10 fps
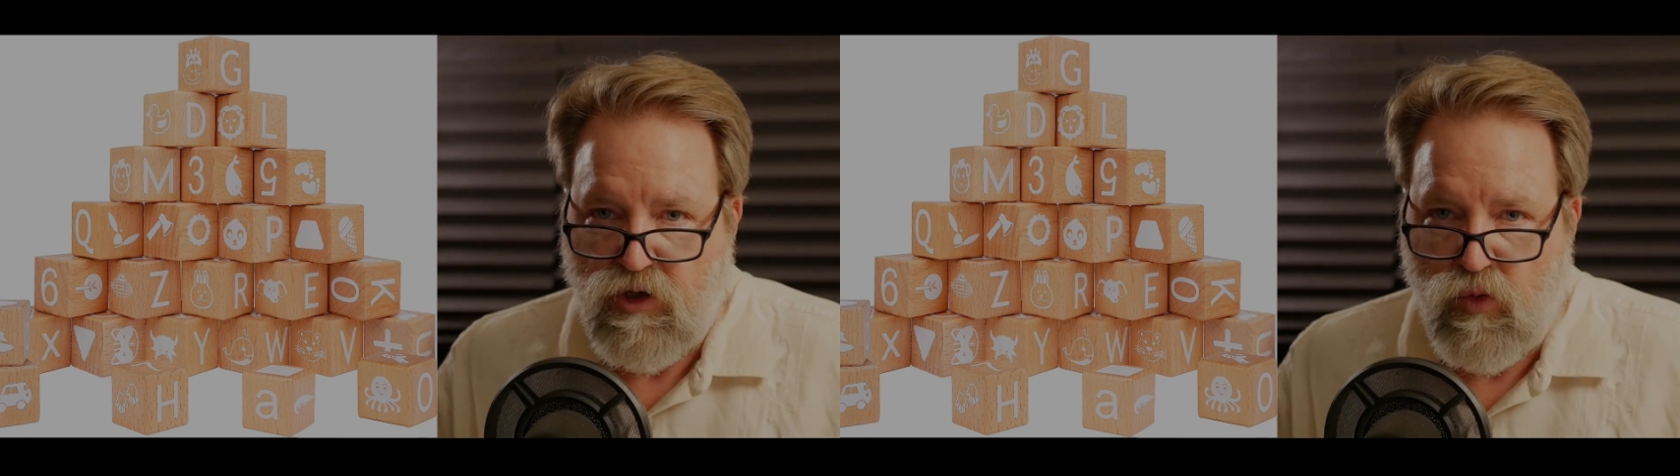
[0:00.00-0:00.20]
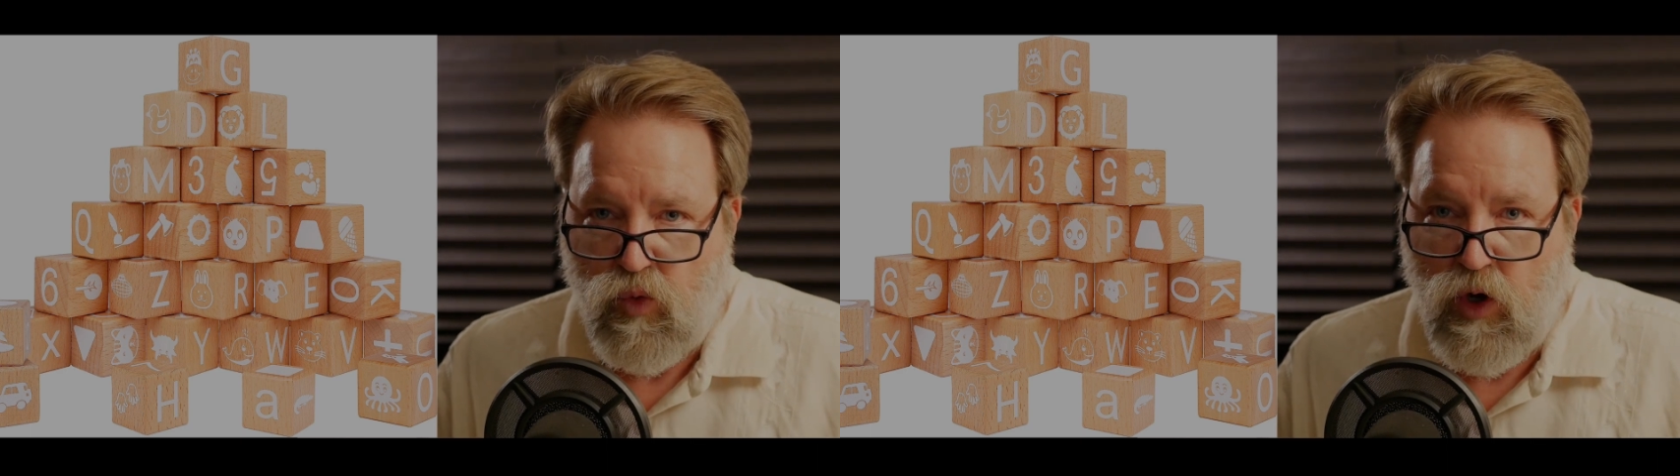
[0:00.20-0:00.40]

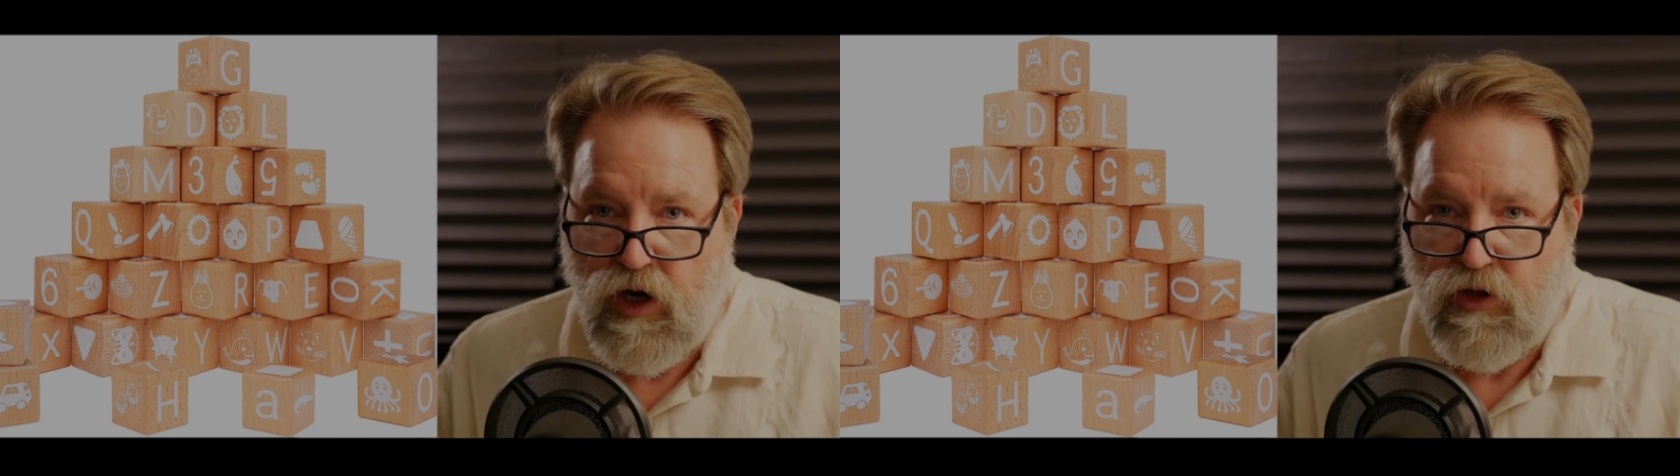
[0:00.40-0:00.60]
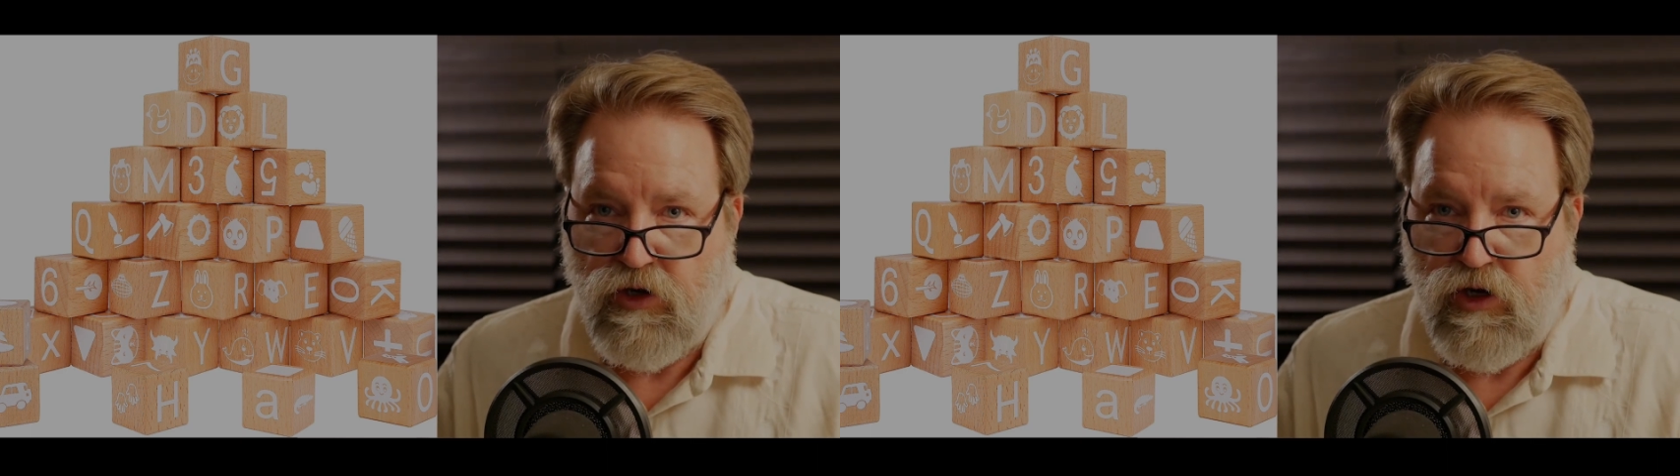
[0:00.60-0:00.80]
where
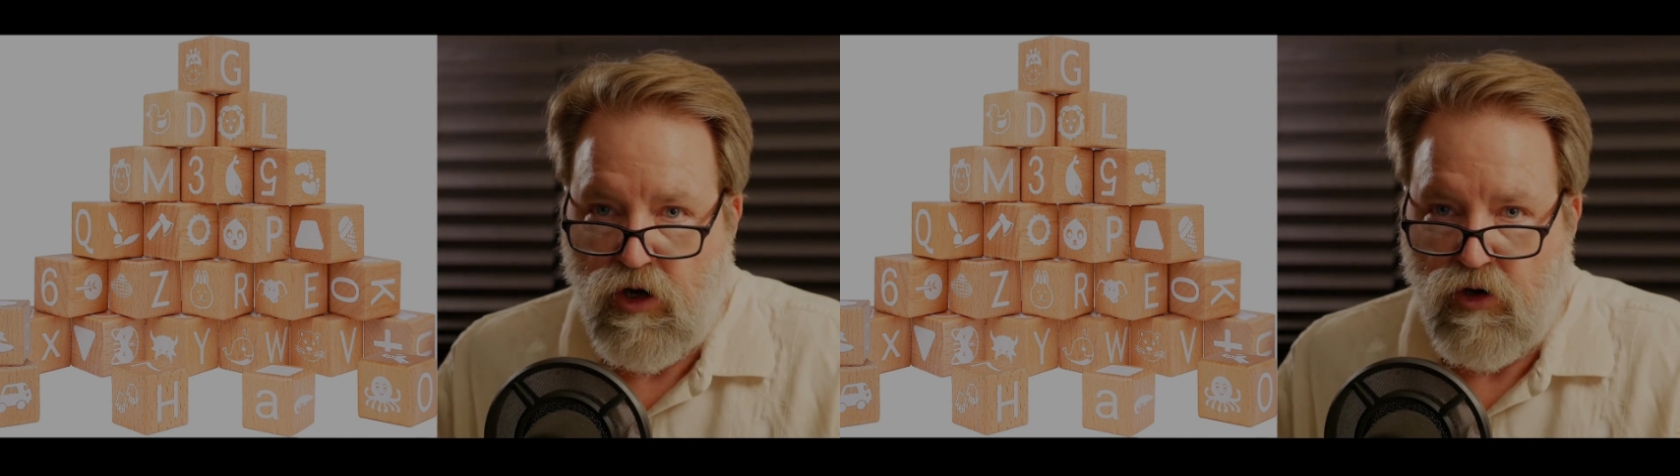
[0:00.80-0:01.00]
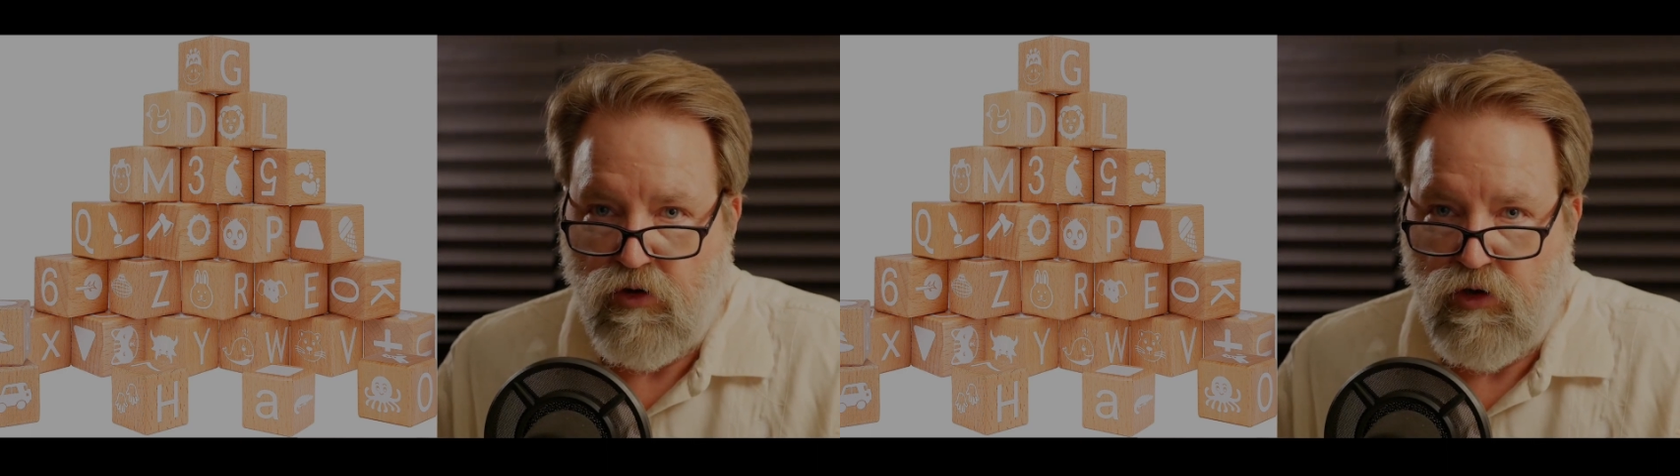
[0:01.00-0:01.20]
the
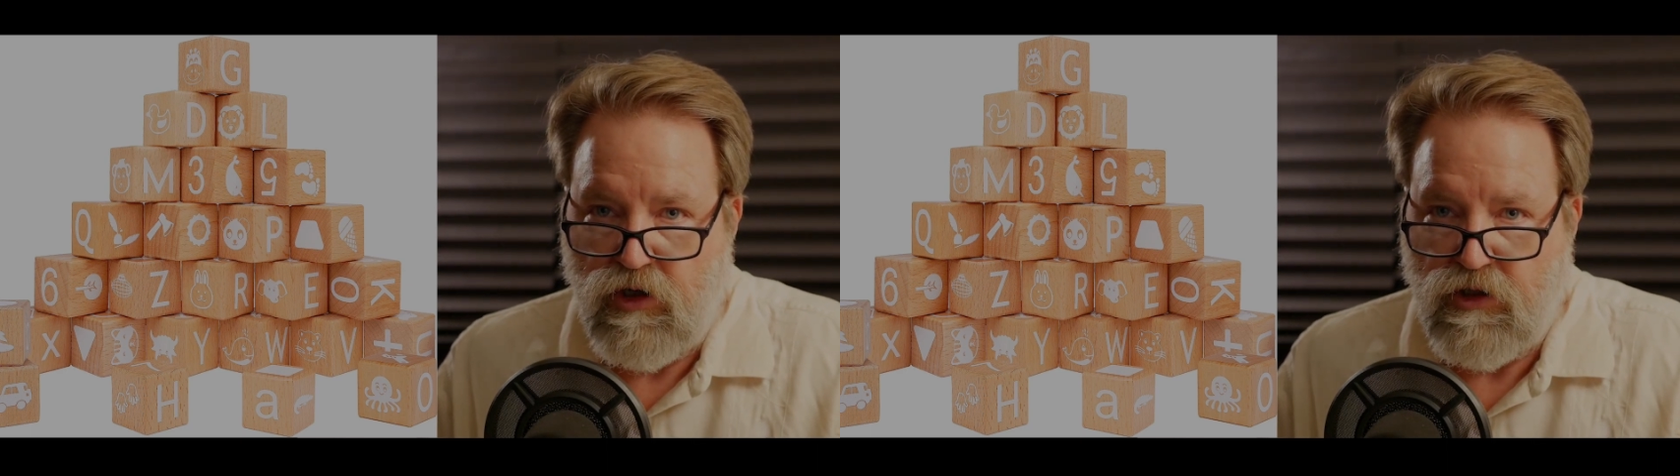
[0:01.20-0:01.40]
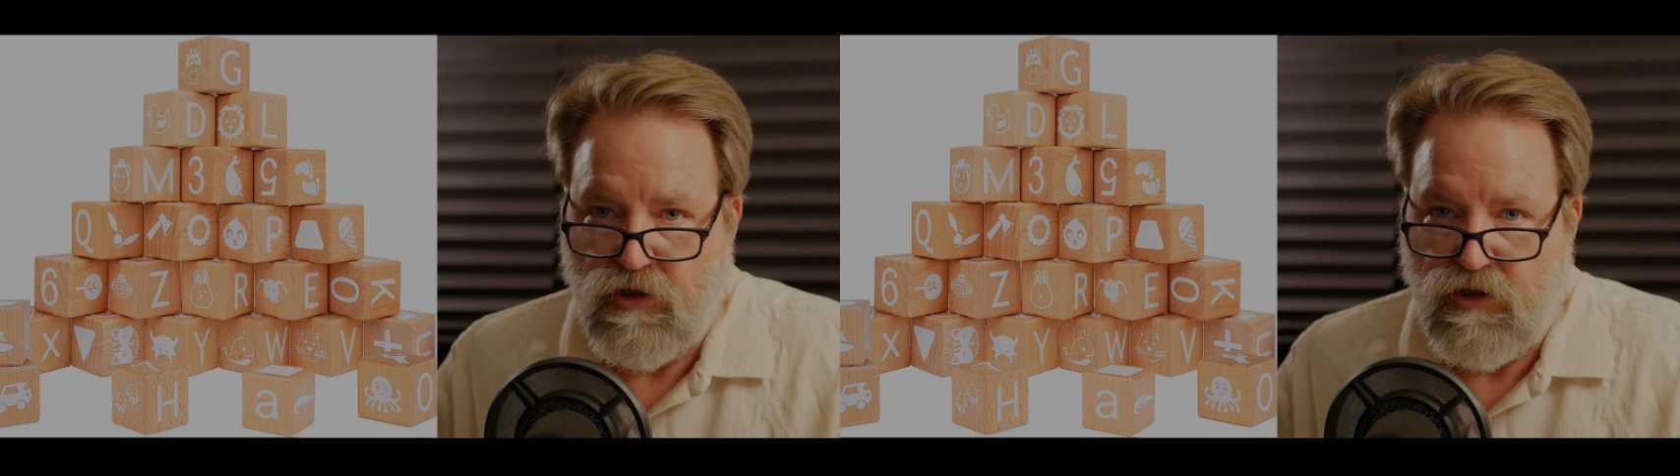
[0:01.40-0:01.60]
dog
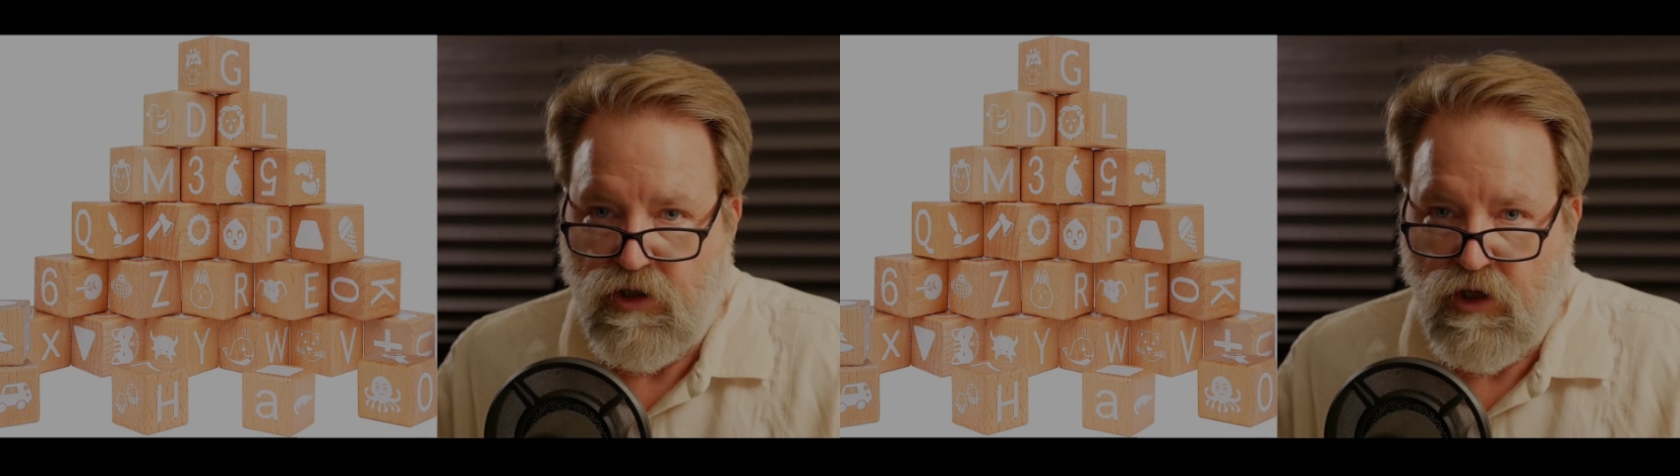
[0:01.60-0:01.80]
runs.